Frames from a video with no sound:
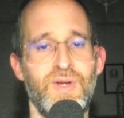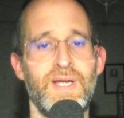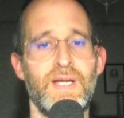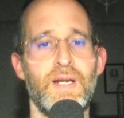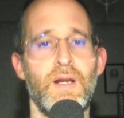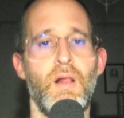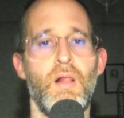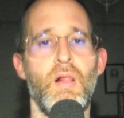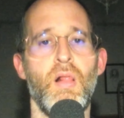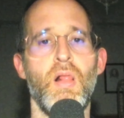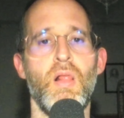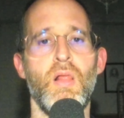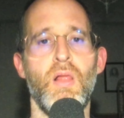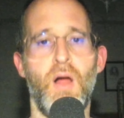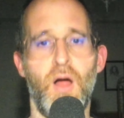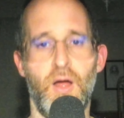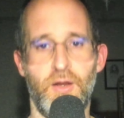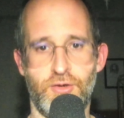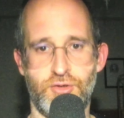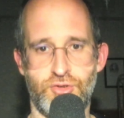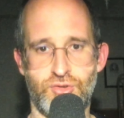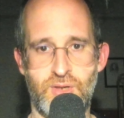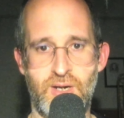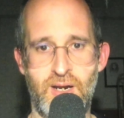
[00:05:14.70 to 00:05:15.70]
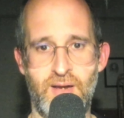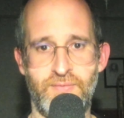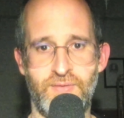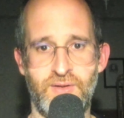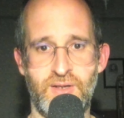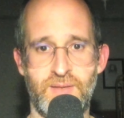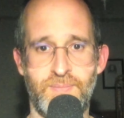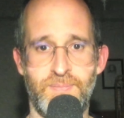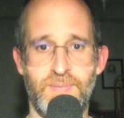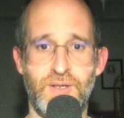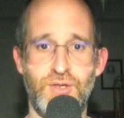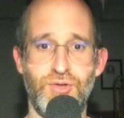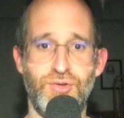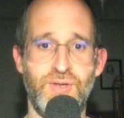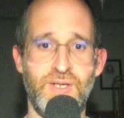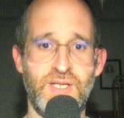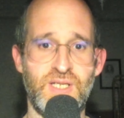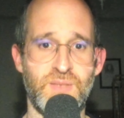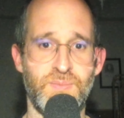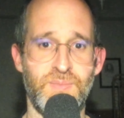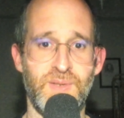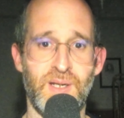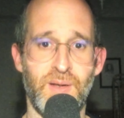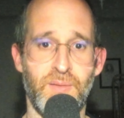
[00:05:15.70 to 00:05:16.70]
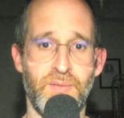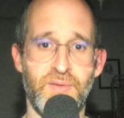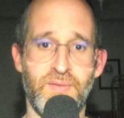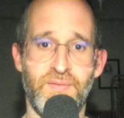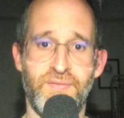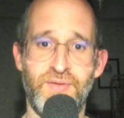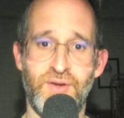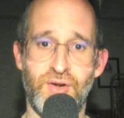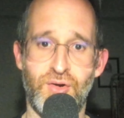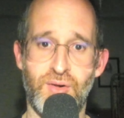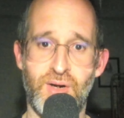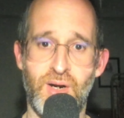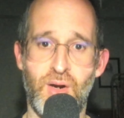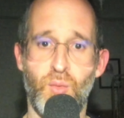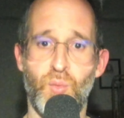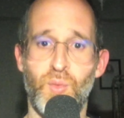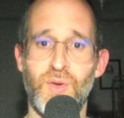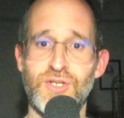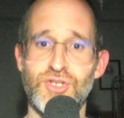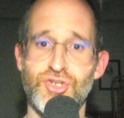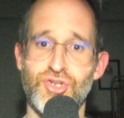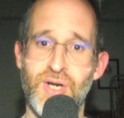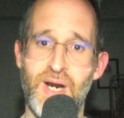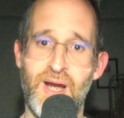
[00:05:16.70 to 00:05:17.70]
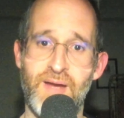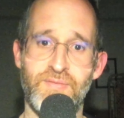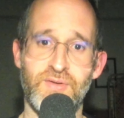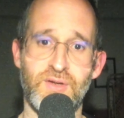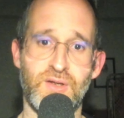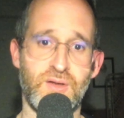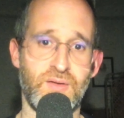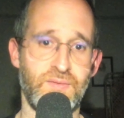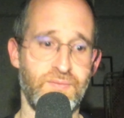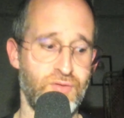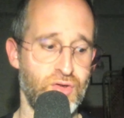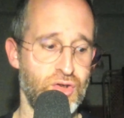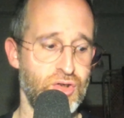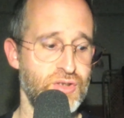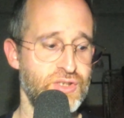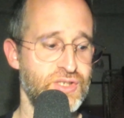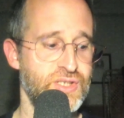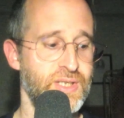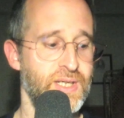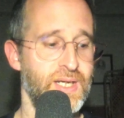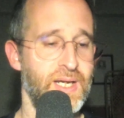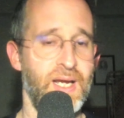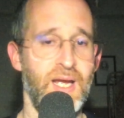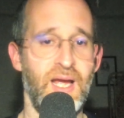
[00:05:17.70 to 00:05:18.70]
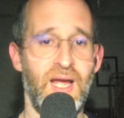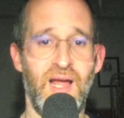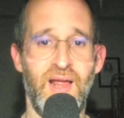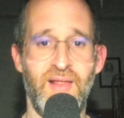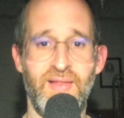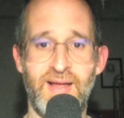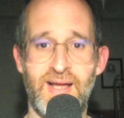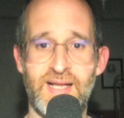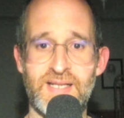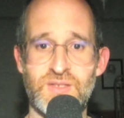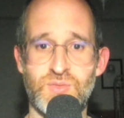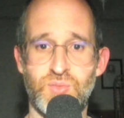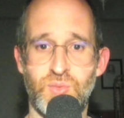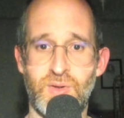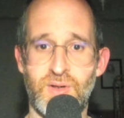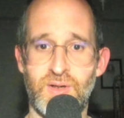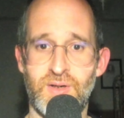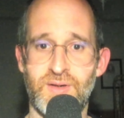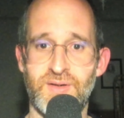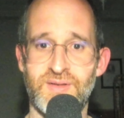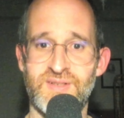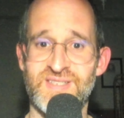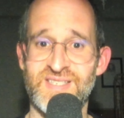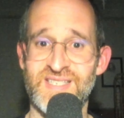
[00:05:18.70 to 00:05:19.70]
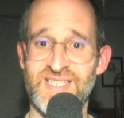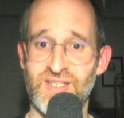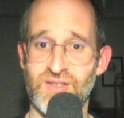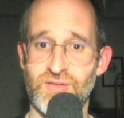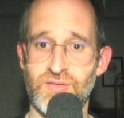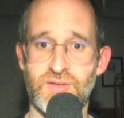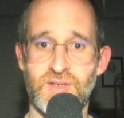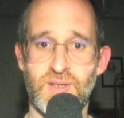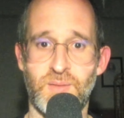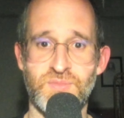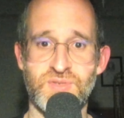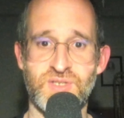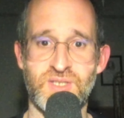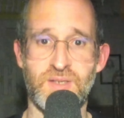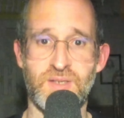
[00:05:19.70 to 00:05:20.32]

get a lot of traffic, but you need to be able to figure out what traffic converts, and that's where skill comes in.